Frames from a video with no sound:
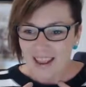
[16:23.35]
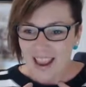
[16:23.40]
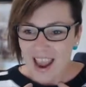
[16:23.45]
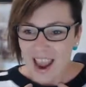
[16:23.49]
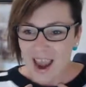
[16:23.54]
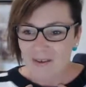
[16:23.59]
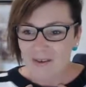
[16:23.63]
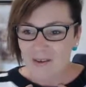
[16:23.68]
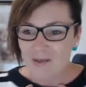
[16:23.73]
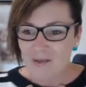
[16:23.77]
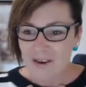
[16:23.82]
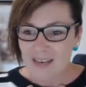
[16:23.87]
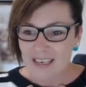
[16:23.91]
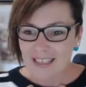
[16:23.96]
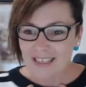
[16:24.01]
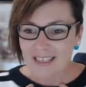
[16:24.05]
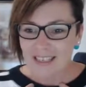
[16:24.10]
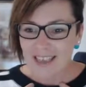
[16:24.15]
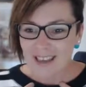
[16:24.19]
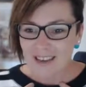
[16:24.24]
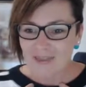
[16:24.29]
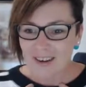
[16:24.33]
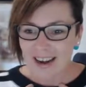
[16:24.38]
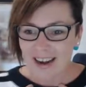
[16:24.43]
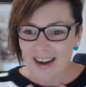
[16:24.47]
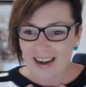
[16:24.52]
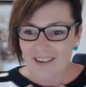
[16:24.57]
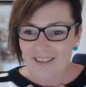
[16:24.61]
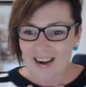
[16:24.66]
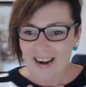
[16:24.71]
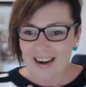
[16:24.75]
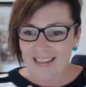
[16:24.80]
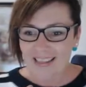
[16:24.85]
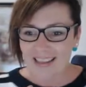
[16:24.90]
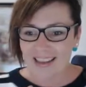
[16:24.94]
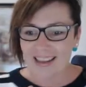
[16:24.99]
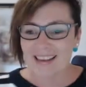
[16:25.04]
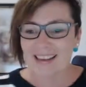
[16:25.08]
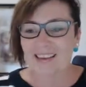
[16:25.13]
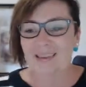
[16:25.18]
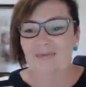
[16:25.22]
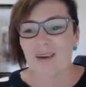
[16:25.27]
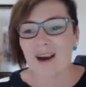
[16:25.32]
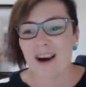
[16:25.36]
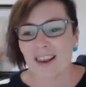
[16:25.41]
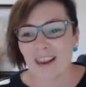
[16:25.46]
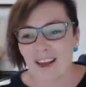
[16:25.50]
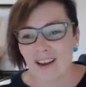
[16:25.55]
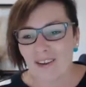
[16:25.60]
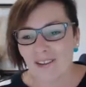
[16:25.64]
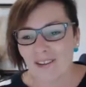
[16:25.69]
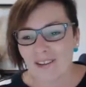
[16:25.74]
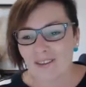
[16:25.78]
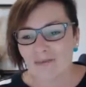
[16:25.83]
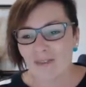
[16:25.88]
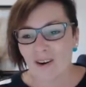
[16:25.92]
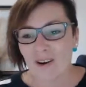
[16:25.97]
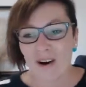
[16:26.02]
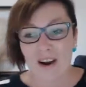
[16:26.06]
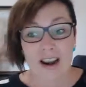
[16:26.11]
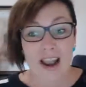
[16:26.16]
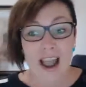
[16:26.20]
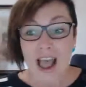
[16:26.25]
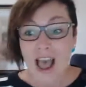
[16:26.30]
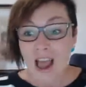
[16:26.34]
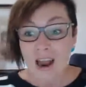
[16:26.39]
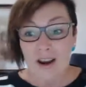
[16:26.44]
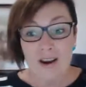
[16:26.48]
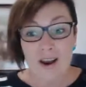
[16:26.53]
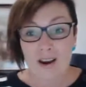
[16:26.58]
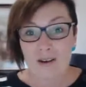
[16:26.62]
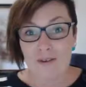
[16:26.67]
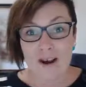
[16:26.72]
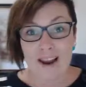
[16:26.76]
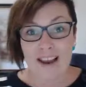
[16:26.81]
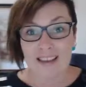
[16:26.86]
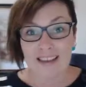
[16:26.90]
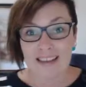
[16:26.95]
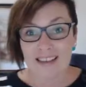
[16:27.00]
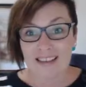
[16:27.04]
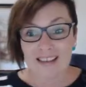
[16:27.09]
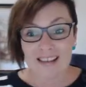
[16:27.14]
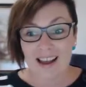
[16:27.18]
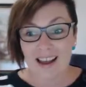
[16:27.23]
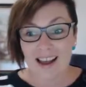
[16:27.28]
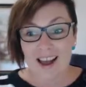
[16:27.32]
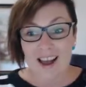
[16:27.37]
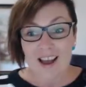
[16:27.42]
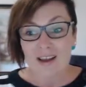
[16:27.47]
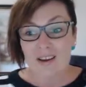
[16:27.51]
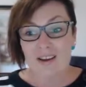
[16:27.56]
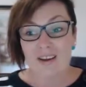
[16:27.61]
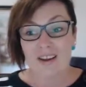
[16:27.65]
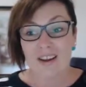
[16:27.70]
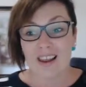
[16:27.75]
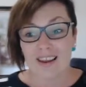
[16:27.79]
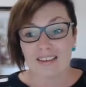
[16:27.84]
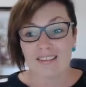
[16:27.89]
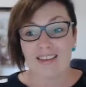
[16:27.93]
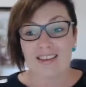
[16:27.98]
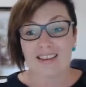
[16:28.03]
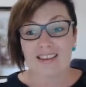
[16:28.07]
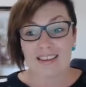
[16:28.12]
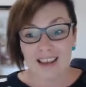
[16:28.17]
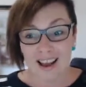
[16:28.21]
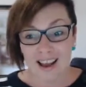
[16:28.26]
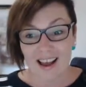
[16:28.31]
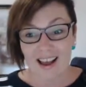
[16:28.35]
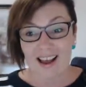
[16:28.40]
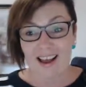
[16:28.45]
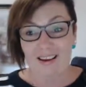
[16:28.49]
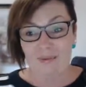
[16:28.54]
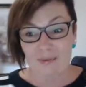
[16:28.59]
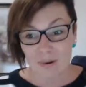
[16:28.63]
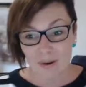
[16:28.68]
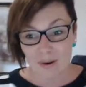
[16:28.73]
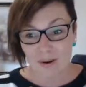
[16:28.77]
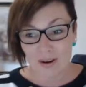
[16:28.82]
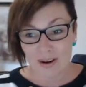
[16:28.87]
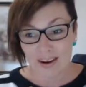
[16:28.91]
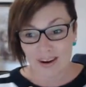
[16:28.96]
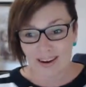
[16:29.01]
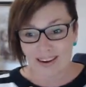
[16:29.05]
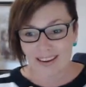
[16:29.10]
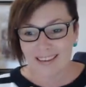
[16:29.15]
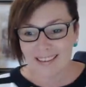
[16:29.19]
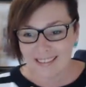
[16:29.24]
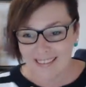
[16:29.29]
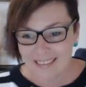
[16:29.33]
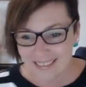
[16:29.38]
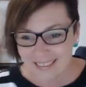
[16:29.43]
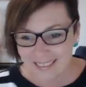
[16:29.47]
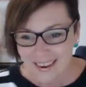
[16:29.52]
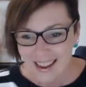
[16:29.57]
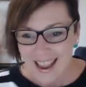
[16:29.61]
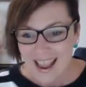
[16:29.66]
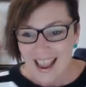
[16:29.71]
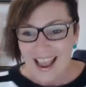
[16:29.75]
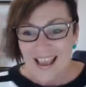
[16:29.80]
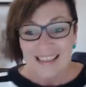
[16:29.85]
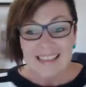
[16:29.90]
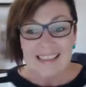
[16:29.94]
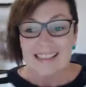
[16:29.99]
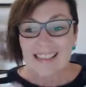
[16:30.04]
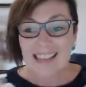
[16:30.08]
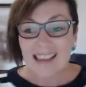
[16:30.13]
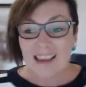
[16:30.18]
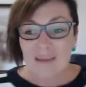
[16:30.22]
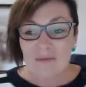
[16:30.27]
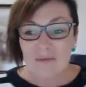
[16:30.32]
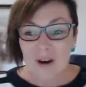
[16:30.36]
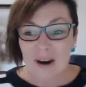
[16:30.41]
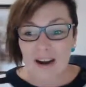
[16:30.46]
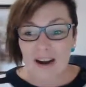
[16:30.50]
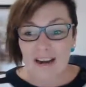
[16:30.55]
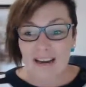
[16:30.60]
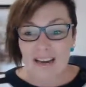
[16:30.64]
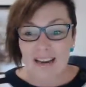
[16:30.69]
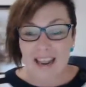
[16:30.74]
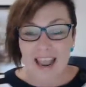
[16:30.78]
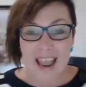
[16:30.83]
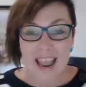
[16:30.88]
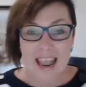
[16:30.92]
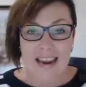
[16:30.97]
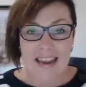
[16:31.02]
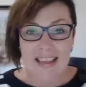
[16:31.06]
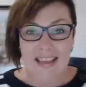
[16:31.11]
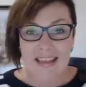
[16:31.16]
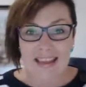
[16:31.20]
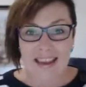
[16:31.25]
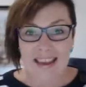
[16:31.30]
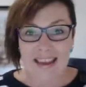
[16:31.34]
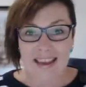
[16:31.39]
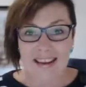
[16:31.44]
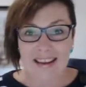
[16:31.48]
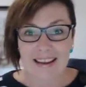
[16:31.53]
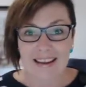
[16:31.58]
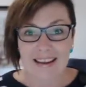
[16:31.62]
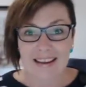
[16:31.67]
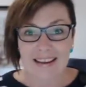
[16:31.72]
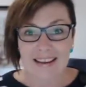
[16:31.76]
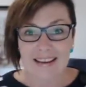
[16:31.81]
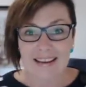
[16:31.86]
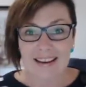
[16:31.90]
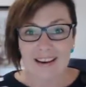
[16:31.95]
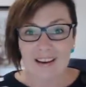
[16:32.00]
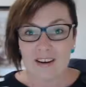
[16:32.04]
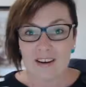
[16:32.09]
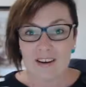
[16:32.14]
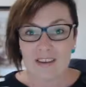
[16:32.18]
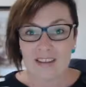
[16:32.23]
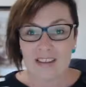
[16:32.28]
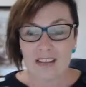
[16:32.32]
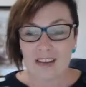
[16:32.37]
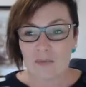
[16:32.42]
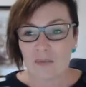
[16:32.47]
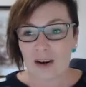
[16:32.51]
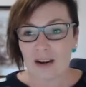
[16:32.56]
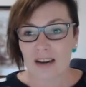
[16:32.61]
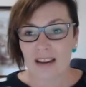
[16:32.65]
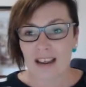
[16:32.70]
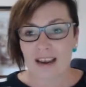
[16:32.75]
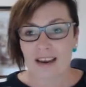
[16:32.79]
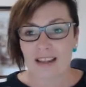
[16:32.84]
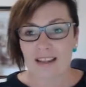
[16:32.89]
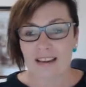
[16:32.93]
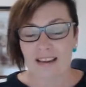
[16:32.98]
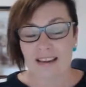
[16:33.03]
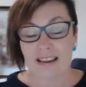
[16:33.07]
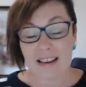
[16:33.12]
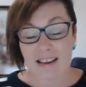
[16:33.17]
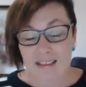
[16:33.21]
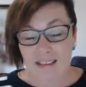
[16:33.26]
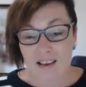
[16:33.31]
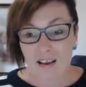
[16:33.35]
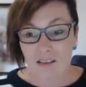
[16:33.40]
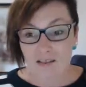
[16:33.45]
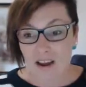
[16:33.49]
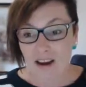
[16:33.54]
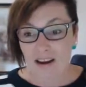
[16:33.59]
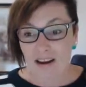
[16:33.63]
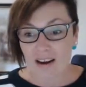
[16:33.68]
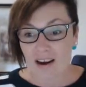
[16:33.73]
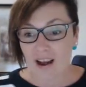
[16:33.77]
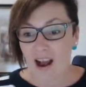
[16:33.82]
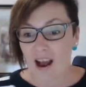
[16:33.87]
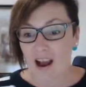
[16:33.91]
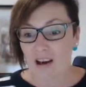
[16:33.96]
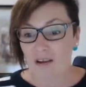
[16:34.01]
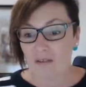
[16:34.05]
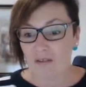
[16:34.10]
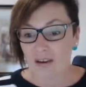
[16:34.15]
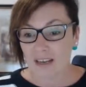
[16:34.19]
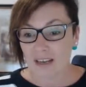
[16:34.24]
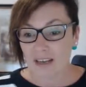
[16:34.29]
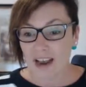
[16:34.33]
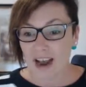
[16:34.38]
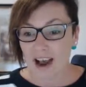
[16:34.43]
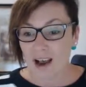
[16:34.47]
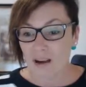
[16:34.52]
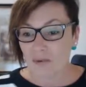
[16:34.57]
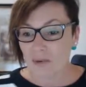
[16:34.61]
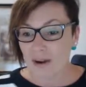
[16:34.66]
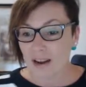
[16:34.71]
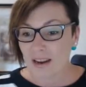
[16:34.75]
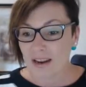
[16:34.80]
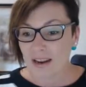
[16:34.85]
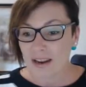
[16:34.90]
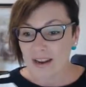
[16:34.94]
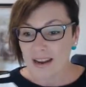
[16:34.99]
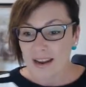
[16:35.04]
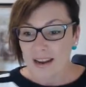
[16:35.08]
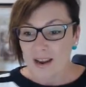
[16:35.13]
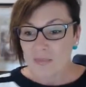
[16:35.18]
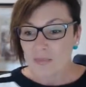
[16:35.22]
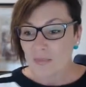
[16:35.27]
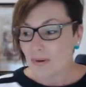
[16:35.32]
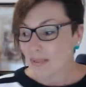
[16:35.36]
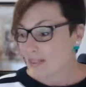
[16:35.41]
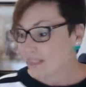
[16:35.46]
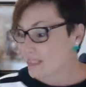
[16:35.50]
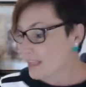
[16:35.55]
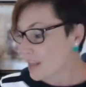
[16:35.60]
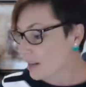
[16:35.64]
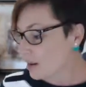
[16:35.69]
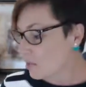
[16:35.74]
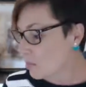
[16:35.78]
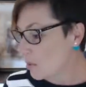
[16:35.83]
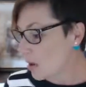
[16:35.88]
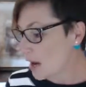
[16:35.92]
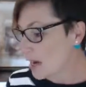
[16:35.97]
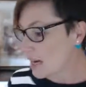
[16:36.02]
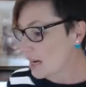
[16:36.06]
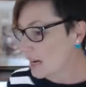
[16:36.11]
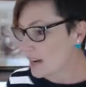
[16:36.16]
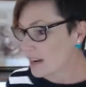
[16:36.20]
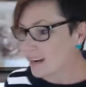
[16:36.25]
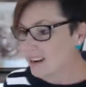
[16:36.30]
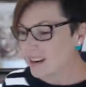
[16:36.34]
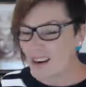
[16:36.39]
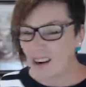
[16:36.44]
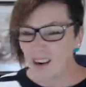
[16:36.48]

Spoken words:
Everybody's celebrating great things. My life is boring. No way, Lisa. Your life is not boring. Celebrating anything. Celebrating anything. Yes, I've had a really high week, but celebrating,